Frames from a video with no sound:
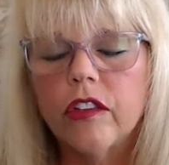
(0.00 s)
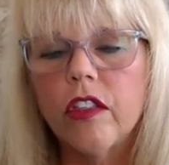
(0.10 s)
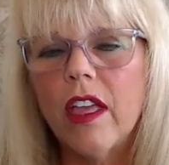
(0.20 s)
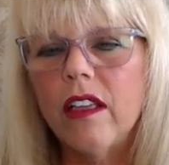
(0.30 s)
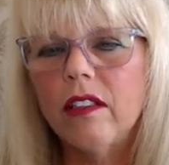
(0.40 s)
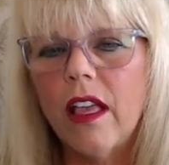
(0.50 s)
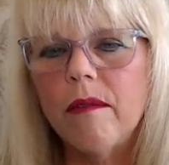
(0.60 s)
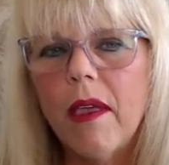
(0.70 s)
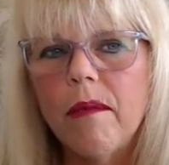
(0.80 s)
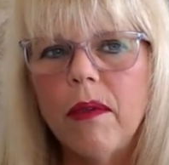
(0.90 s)
So they,
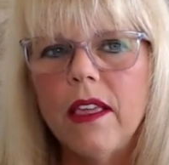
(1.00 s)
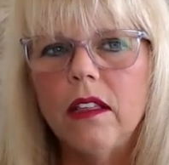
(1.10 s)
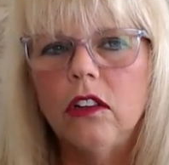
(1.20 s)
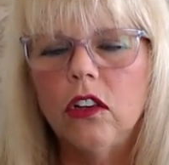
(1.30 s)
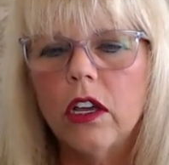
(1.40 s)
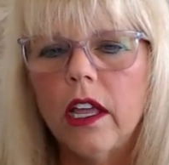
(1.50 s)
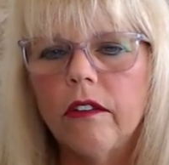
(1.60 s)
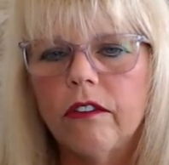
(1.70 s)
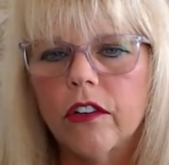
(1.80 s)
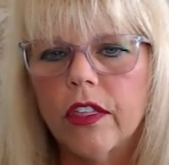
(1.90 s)
they may be
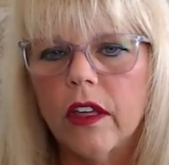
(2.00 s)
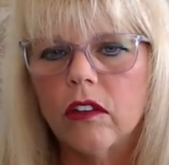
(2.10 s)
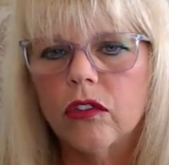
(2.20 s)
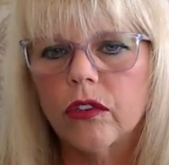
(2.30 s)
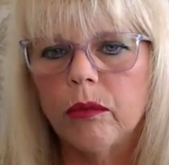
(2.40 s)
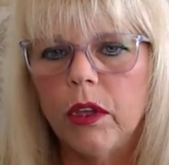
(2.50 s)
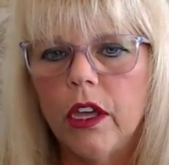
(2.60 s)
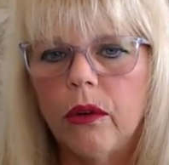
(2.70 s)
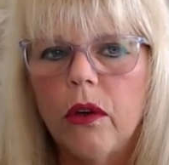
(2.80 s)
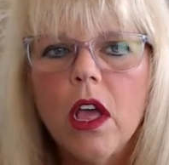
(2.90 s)
looking for things from
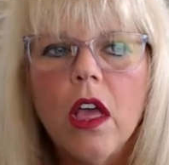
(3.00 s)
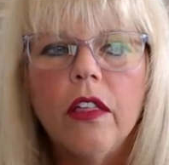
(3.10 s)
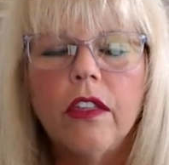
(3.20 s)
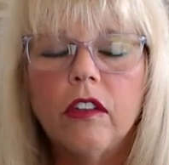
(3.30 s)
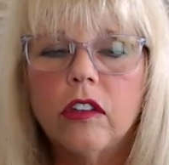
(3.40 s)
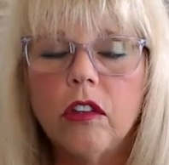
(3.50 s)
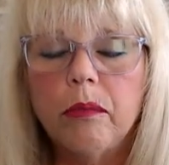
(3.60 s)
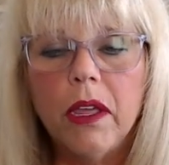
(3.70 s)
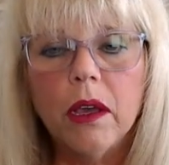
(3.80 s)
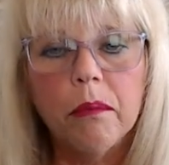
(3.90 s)
you. This could
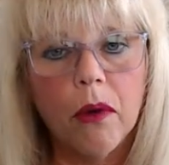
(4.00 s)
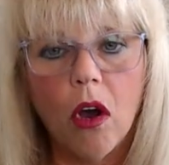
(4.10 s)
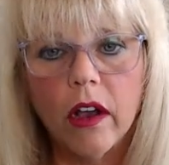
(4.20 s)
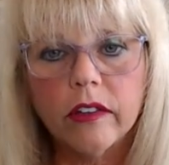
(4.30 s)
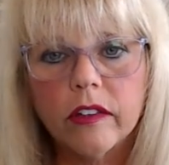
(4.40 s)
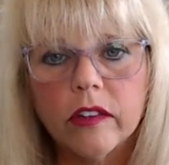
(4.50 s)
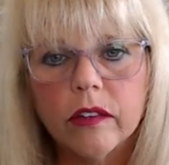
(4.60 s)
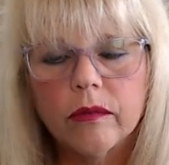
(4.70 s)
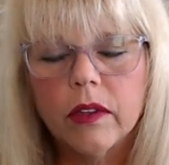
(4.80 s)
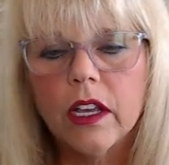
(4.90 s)
be a
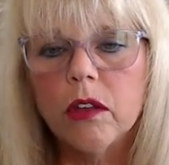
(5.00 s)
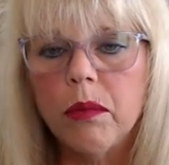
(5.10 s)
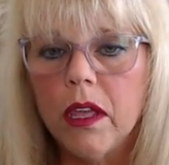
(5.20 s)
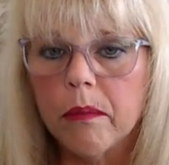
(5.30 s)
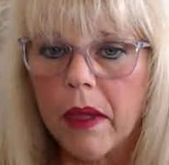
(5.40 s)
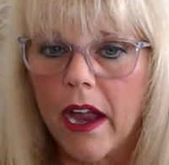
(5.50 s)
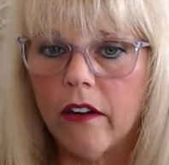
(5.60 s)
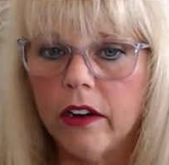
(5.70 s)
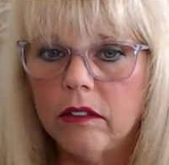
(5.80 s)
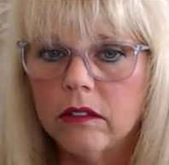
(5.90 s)
boss, it could be a
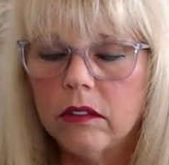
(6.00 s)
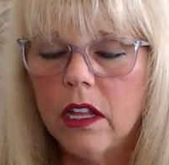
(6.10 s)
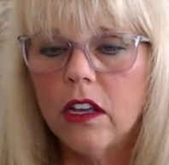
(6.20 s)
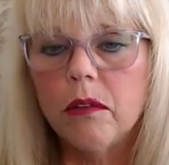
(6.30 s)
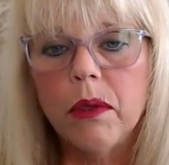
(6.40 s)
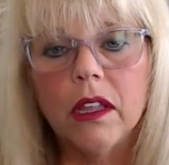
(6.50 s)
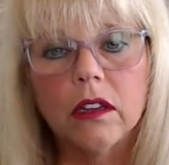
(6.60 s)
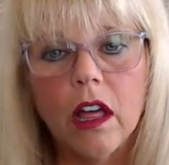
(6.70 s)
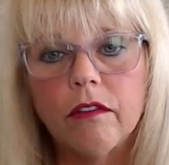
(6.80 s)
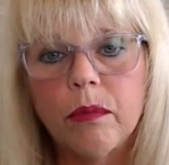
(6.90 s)
parent, it could be a
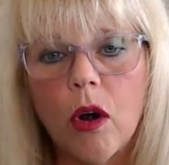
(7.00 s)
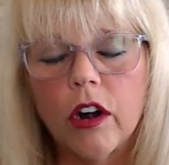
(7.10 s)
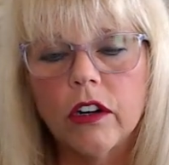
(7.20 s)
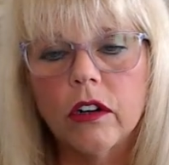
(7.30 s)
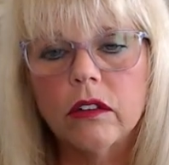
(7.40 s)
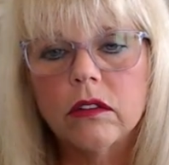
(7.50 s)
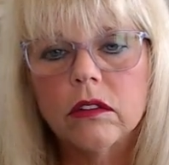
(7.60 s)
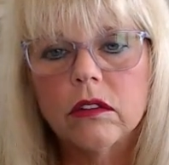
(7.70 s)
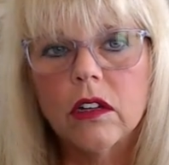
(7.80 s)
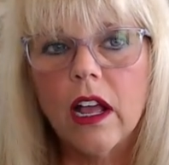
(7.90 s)
love partner.
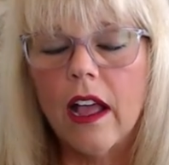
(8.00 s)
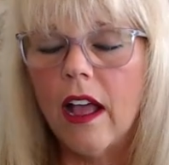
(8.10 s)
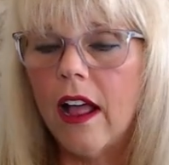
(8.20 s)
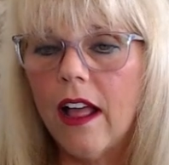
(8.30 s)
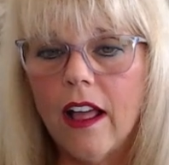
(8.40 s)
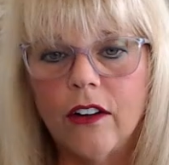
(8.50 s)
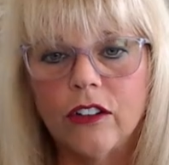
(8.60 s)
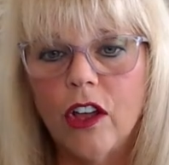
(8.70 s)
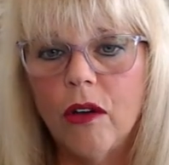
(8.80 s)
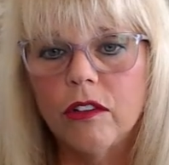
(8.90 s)
I, I, I
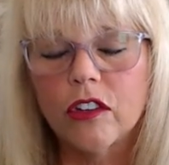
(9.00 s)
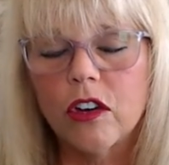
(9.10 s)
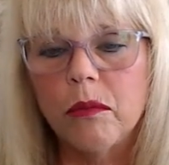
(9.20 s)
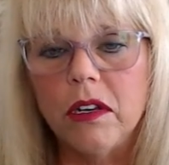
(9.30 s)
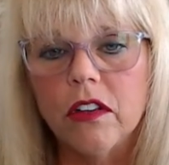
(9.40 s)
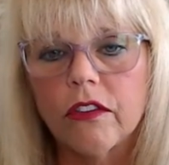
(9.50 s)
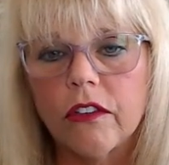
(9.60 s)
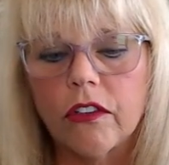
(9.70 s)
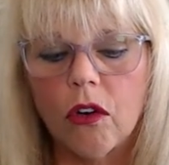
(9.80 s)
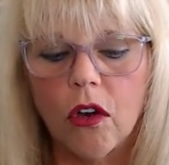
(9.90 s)
don't know. It's going to be
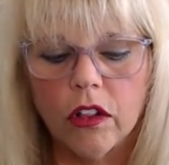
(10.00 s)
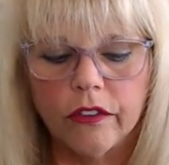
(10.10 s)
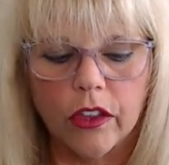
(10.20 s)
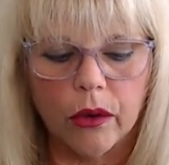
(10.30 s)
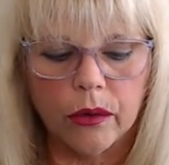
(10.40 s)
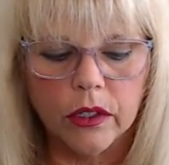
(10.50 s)
different for all of you.